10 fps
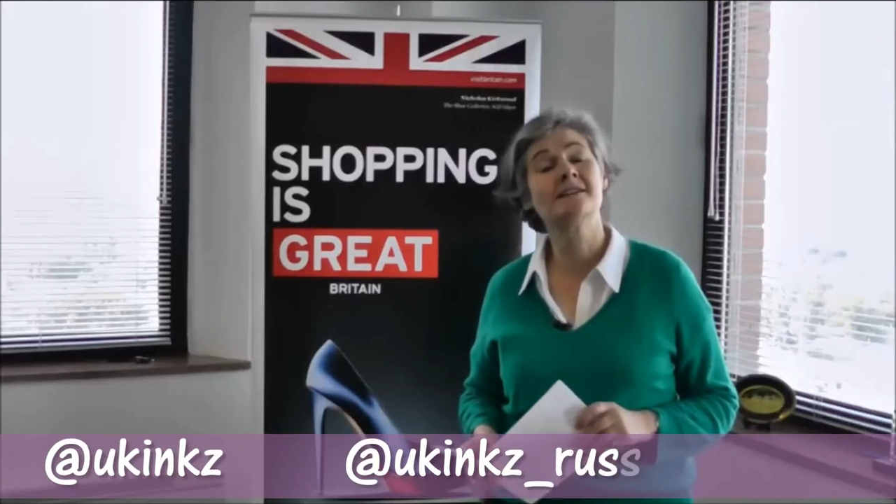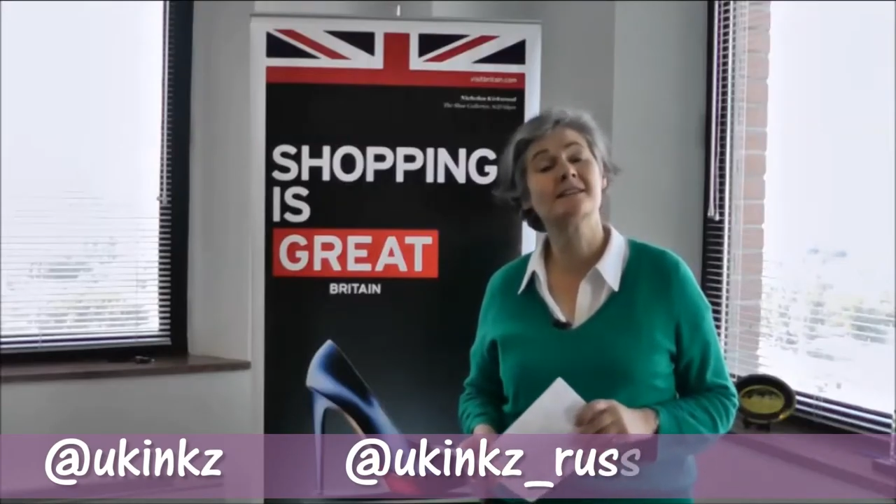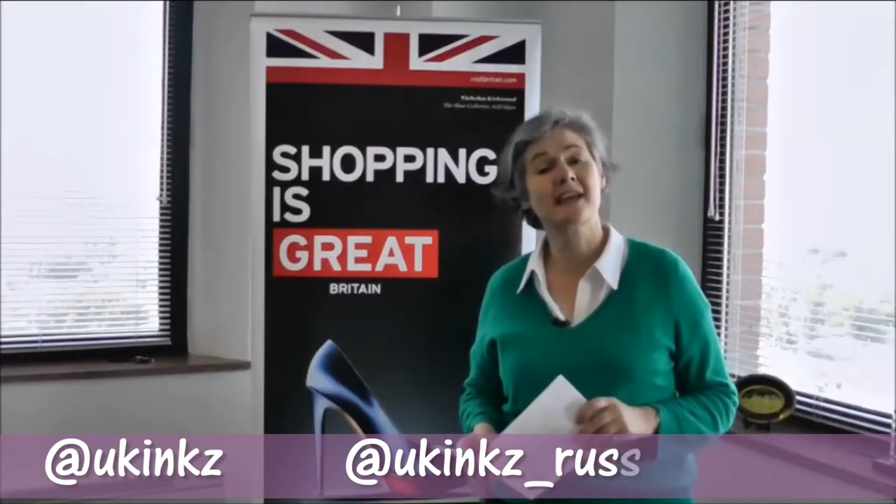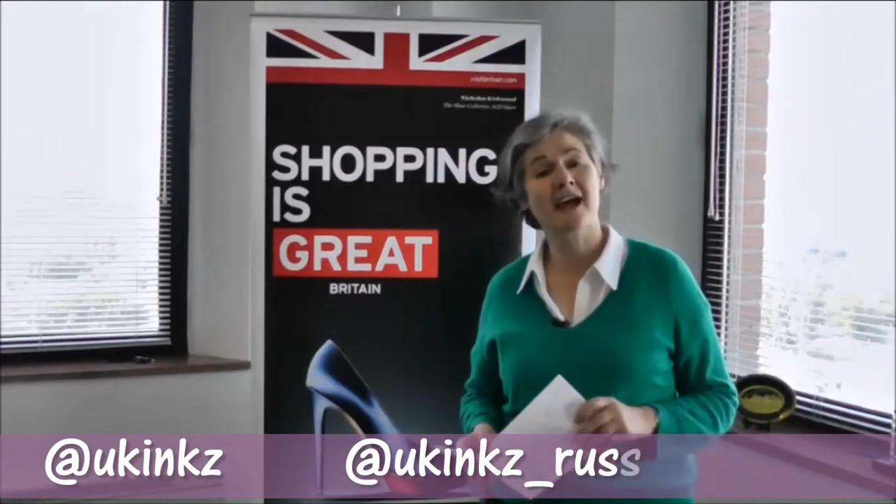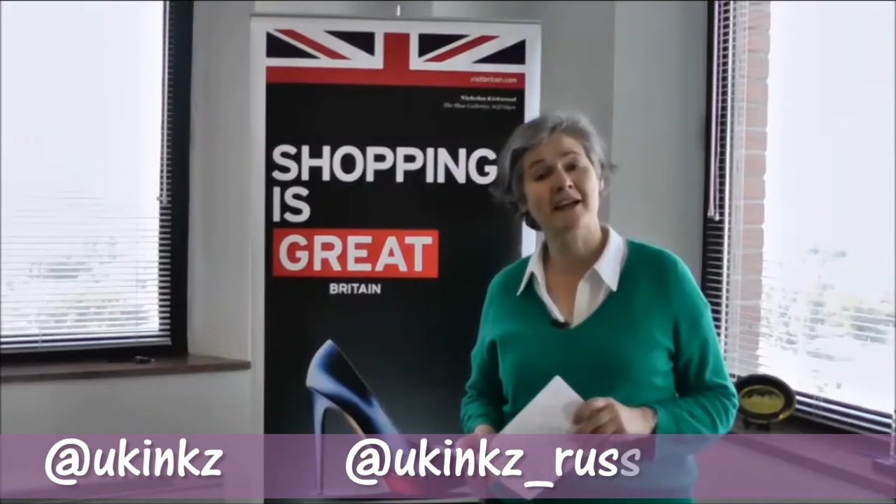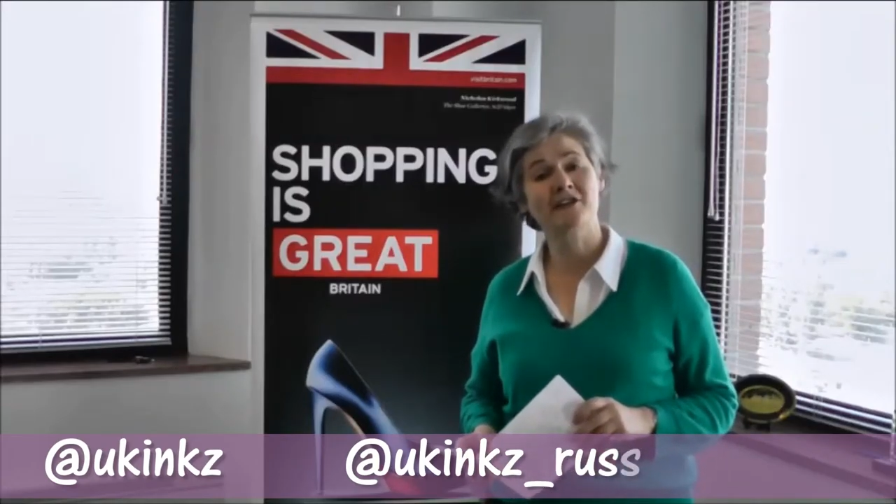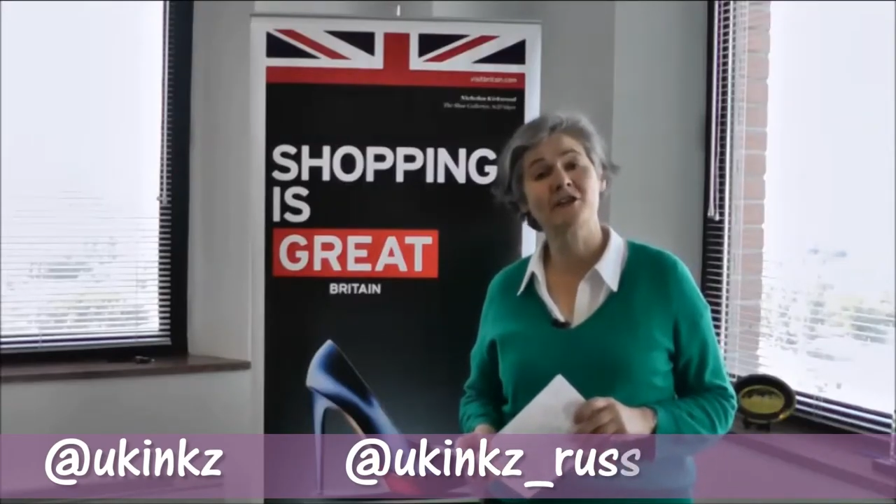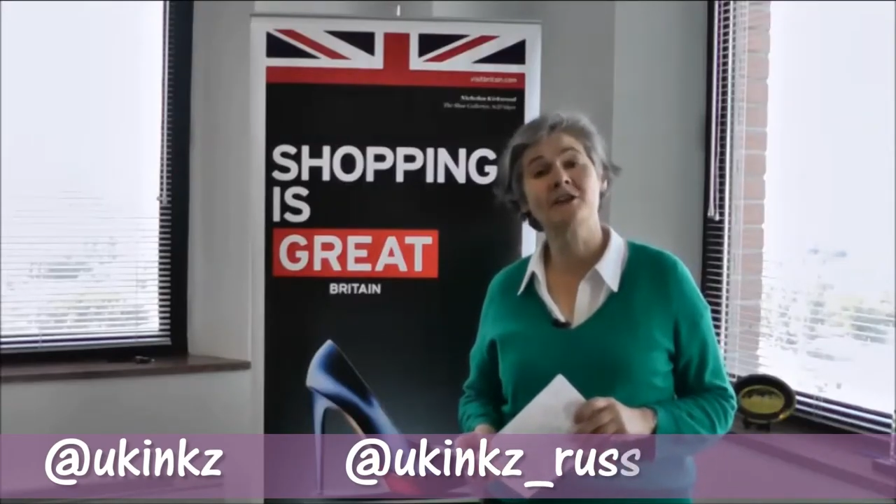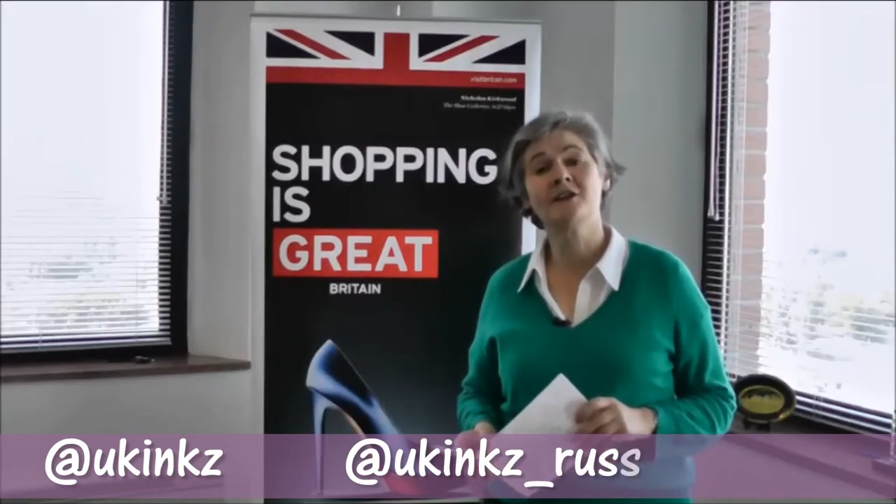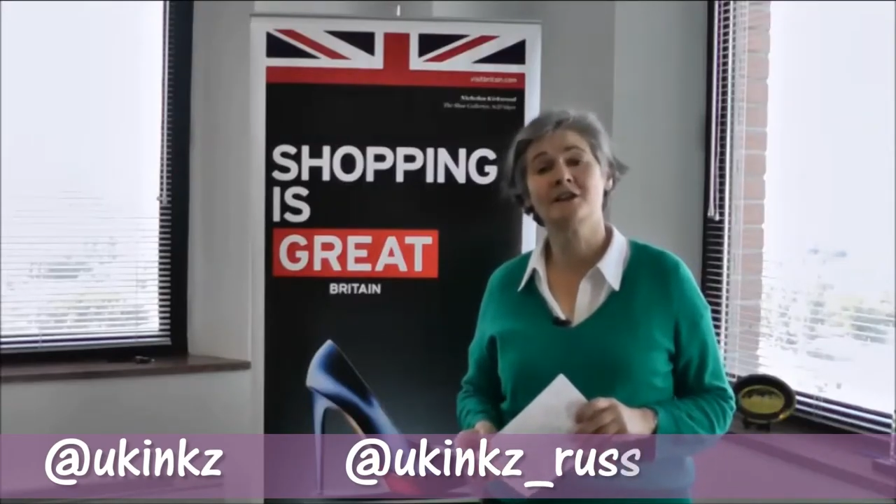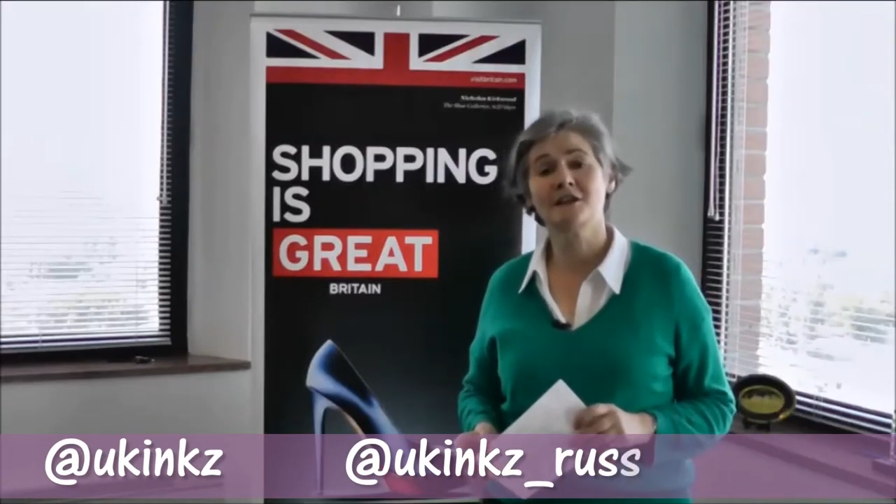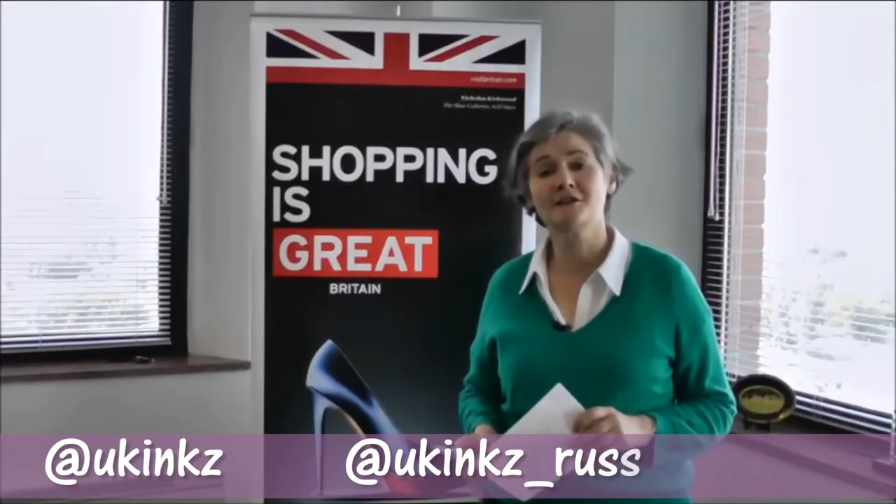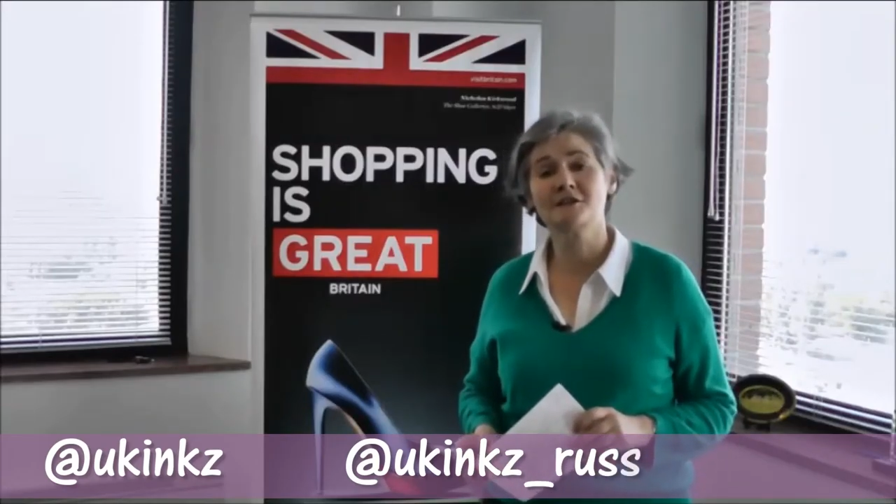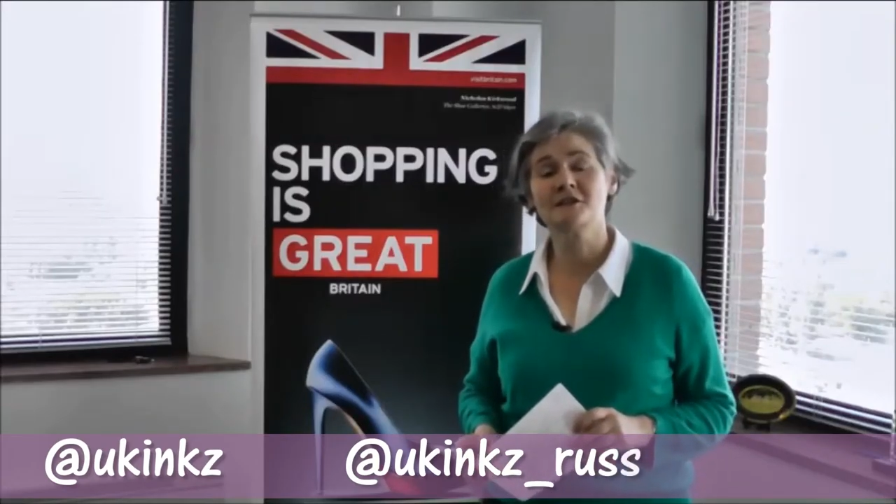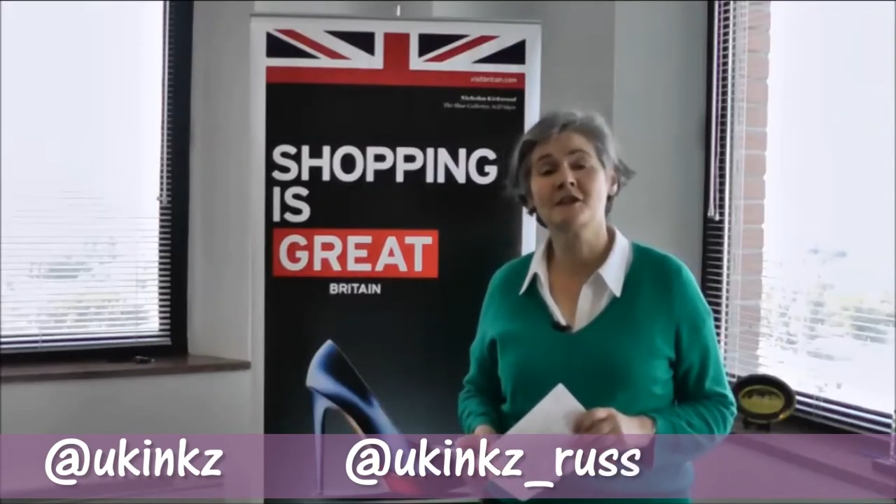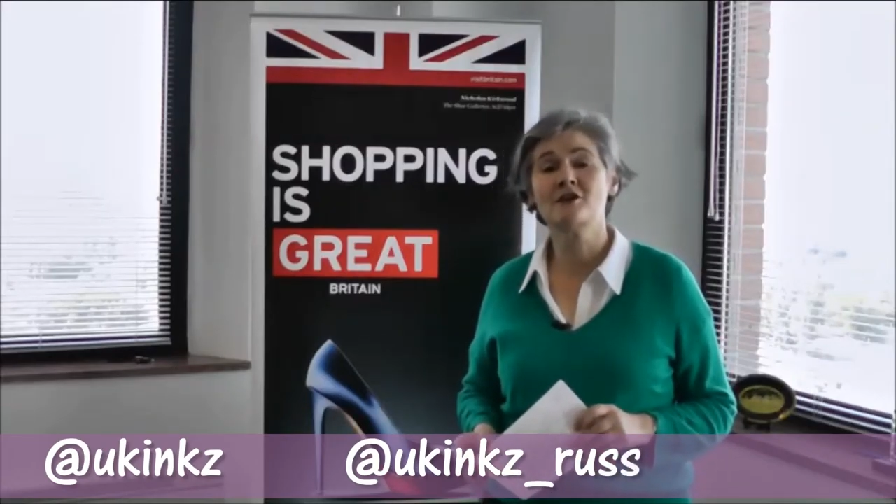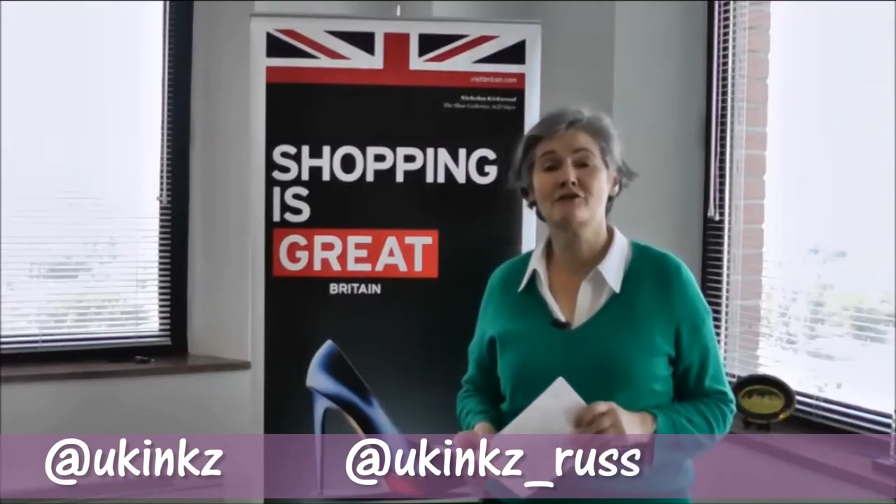is the annual London